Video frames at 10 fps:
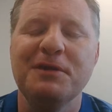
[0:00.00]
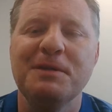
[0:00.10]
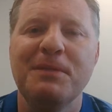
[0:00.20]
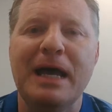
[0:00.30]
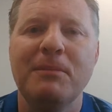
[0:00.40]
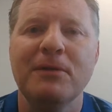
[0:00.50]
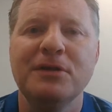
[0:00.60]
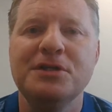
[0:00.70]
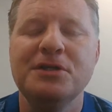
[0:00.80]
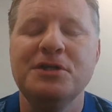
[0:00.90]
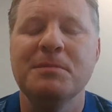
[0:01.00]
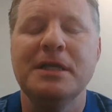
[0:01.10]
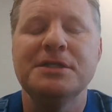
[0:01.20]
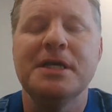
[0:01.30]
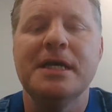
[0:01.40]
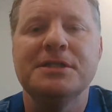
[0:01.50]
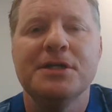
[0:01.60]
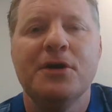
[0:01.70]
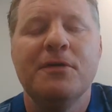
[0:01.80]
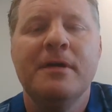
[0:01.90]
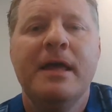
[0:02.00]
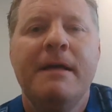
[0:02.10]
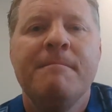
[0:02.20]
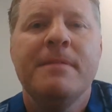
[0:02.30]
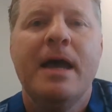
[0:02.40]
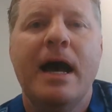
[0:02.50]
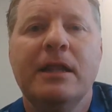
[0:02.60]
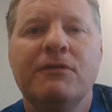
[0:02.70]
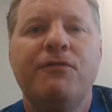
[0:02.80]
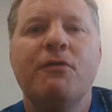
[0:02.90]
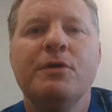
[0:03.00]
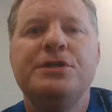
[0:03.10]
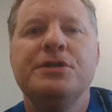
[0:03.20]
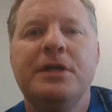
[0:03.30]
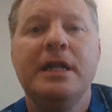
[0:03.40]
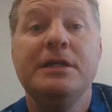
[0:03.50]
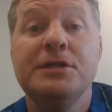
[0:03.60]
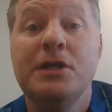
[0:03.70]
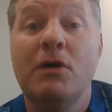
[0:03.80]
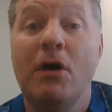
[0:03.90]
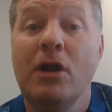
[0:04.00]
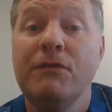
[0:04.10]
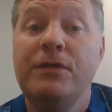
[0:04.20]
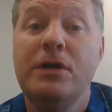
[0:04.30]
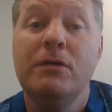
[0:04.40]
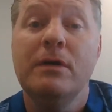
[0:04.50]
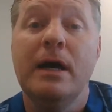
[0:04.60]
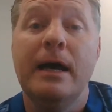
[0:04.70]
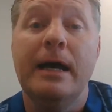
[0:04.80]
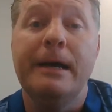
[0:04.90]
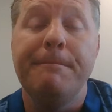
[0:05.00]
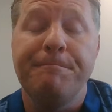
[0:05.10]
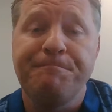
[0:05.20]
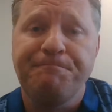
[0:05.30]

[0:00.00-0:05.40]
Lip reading: with the Bible, as you might say. So I look forward to getting to know all of you. I